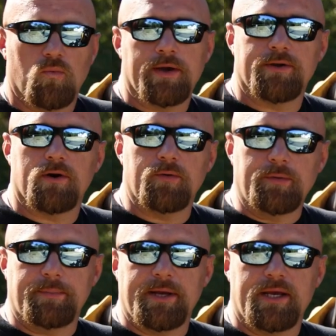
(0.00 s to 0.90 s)
whether it
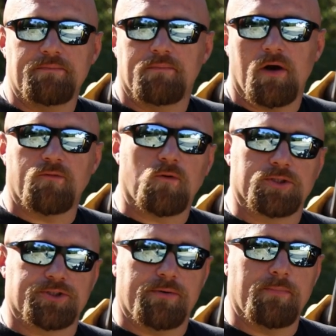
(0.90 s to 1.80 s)
would be a forestry